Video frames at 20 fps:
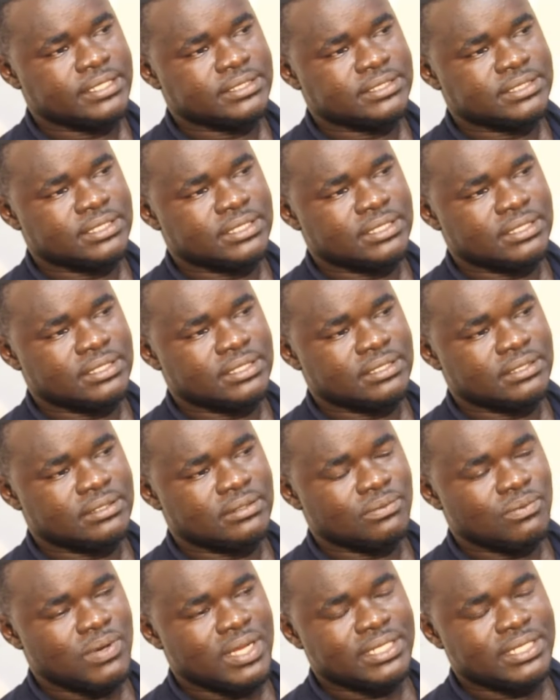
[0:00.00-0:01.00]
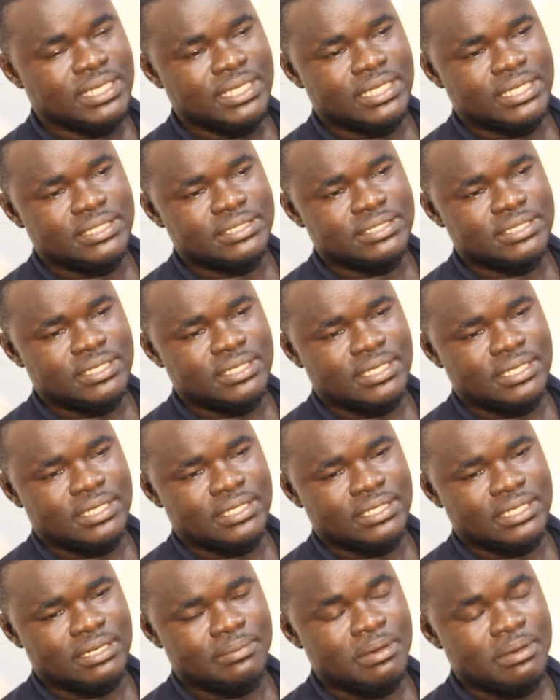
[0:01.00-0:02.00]
The one thing is,
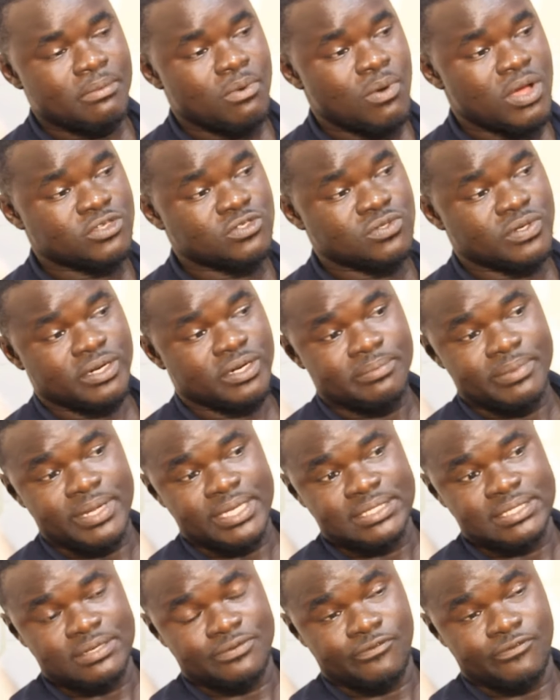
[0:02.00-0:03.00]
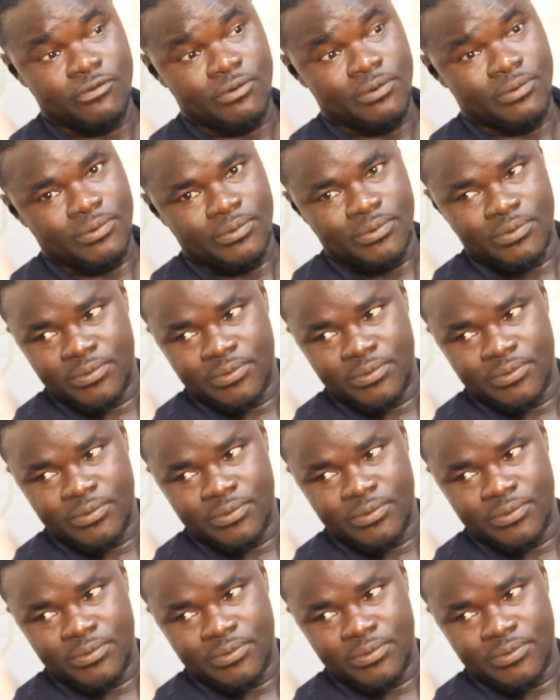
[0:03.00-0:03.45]
yebe mo asori be se four.